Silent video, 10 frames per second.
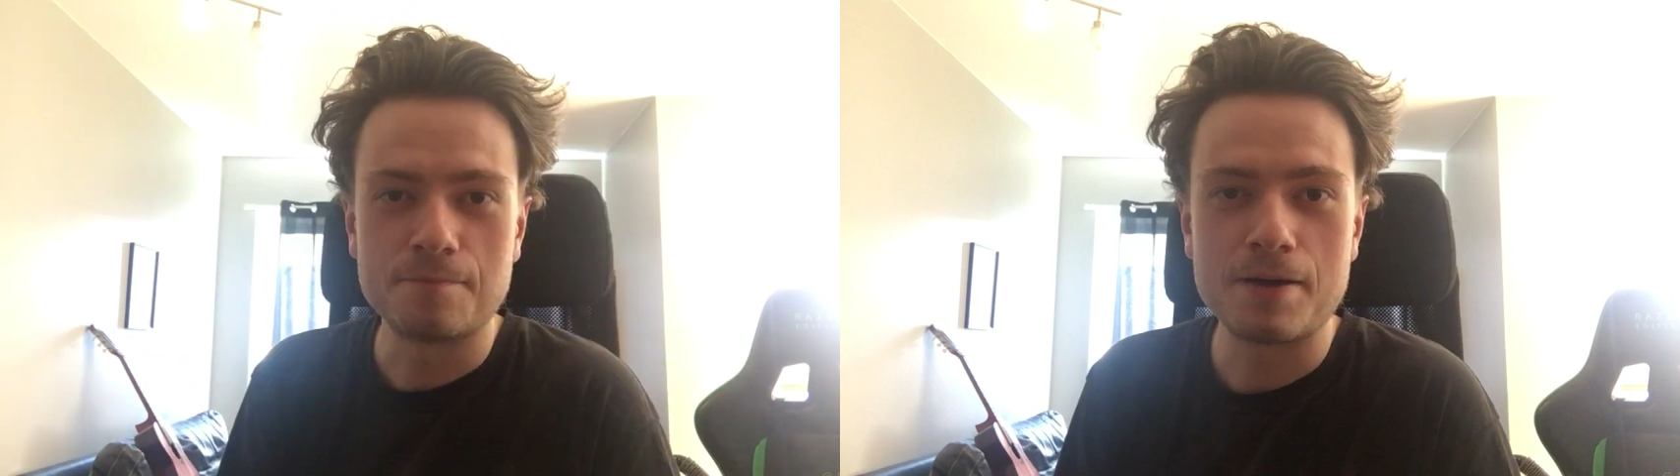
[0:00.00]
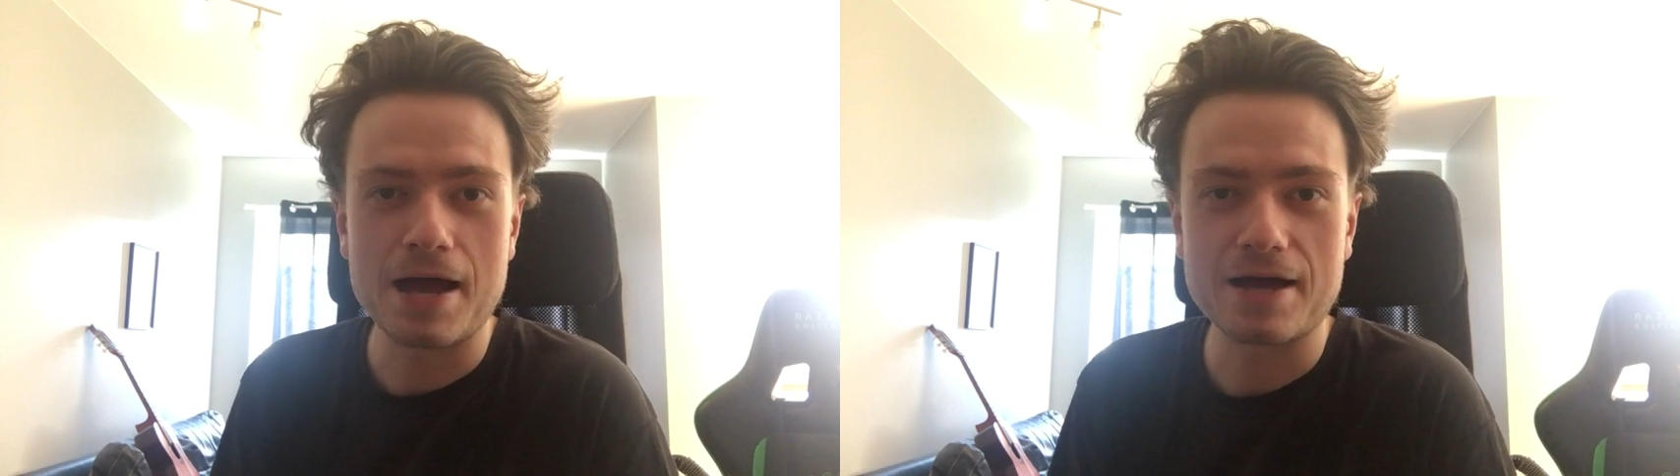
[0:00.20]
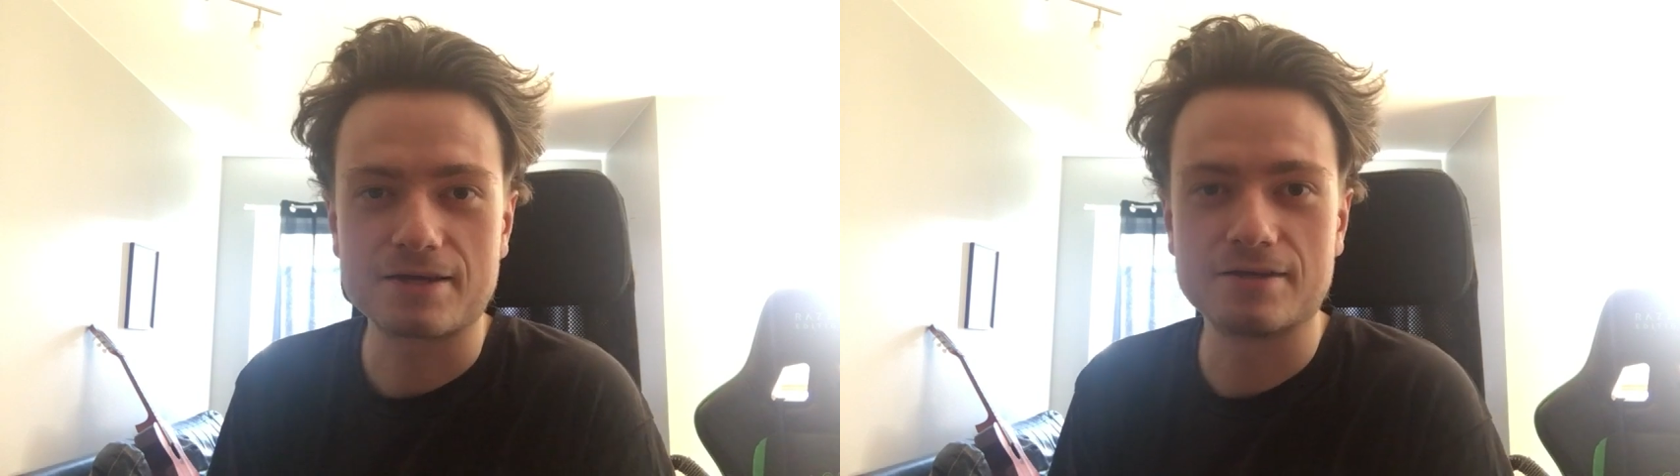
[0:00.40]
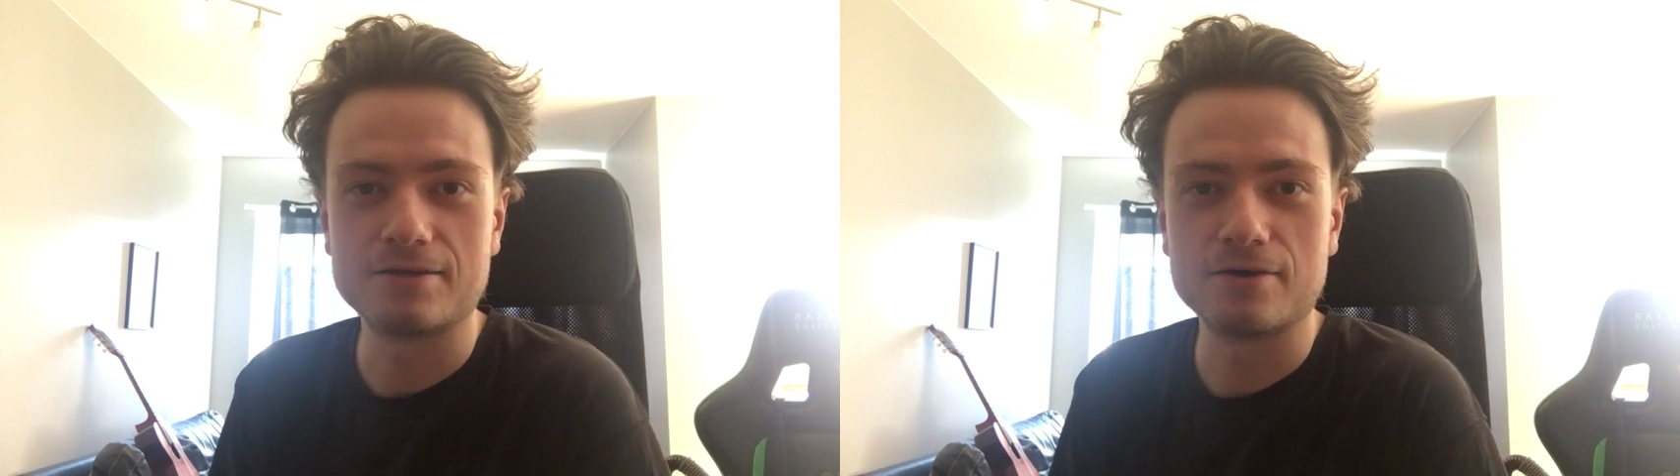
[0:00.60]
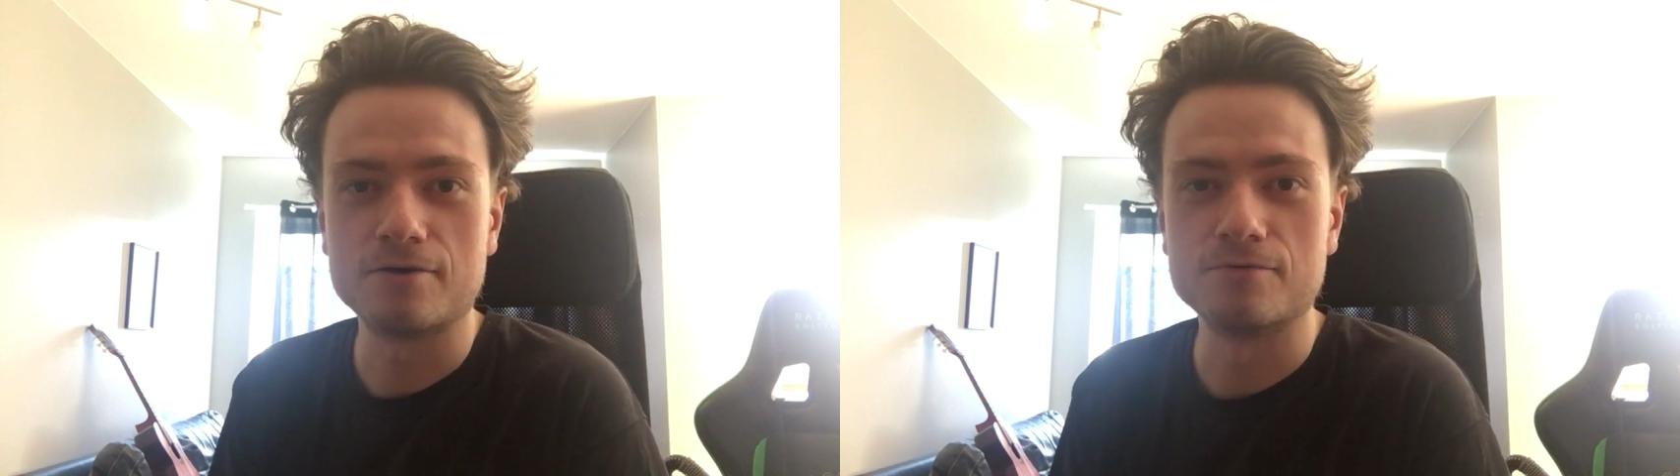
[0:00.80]
packet
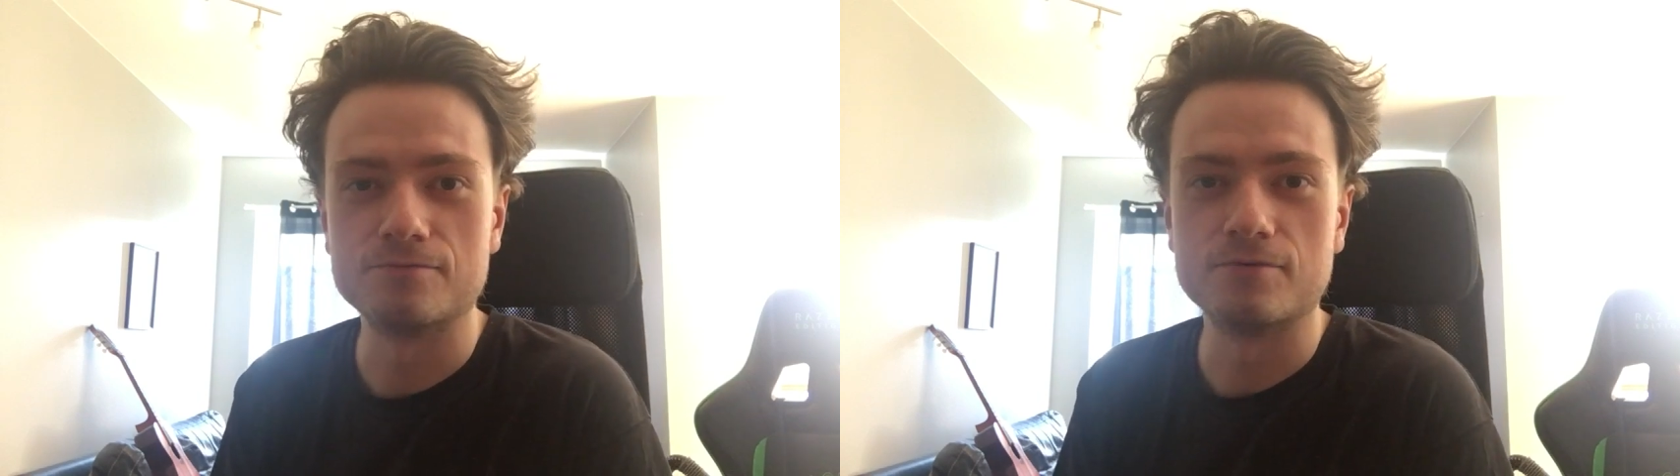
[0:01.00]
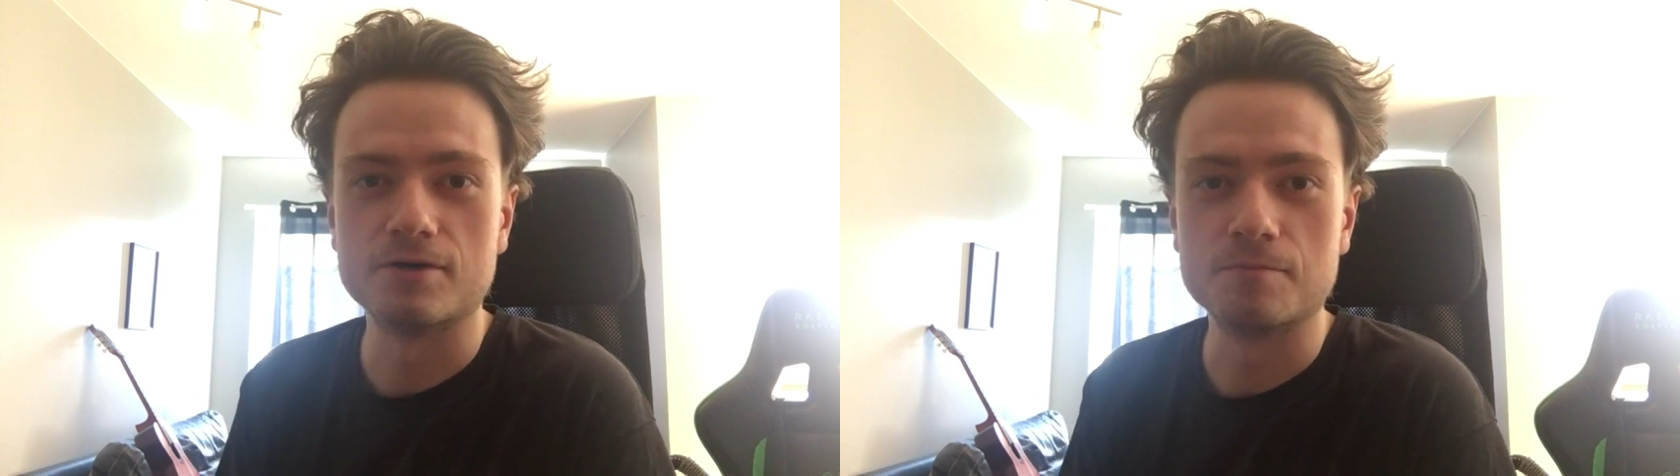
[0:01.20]
of